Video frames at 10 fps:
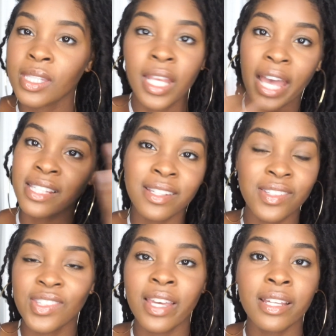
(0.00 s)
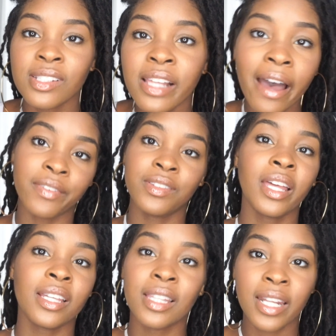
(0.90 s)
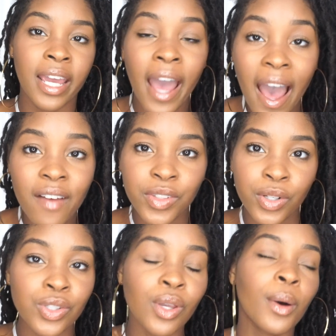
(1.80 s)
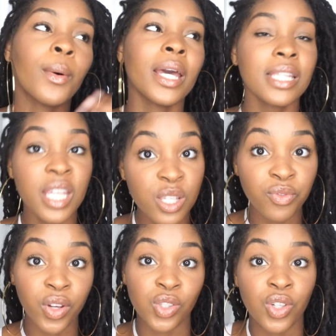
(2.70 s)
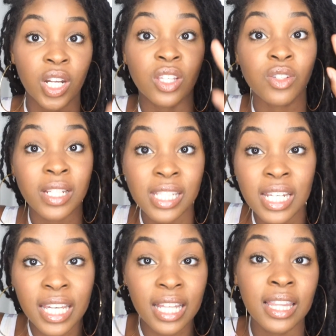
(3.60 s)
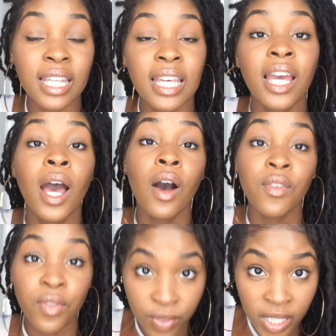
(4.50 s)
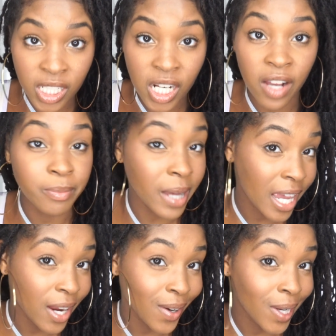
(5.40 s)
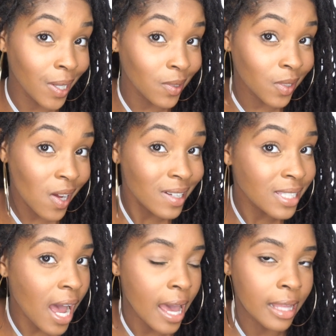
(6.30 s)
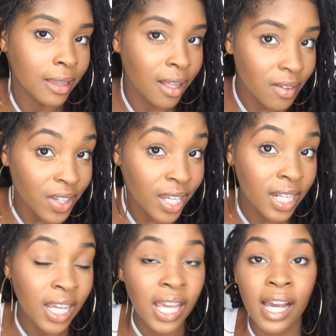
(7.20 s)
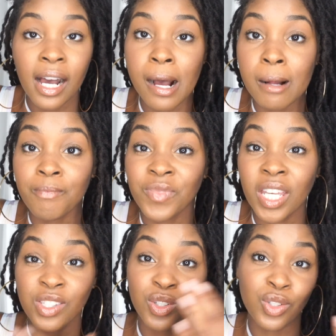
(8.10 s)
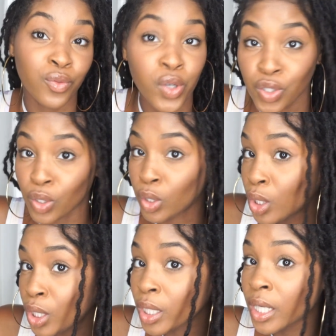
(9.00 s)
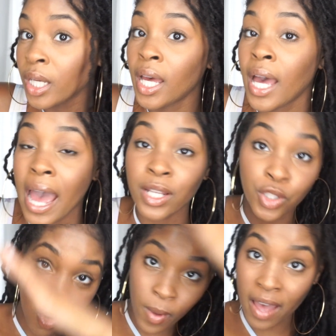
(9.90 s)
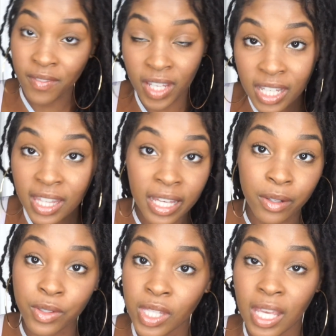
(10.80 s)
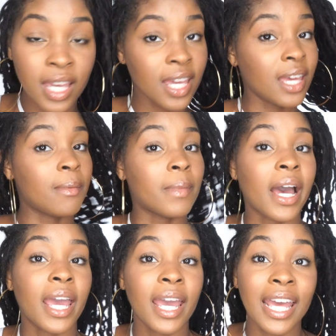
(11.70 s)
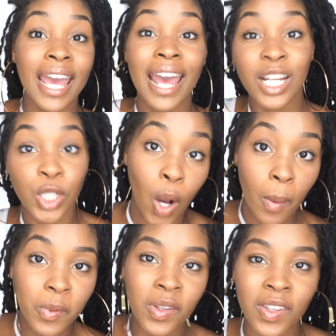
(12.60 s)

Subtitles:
exit stage left like the day after. So it is frustrating. So I did get the front of my hair interlocked. I love it. It's just a fresher look. I don't have anything else in my head top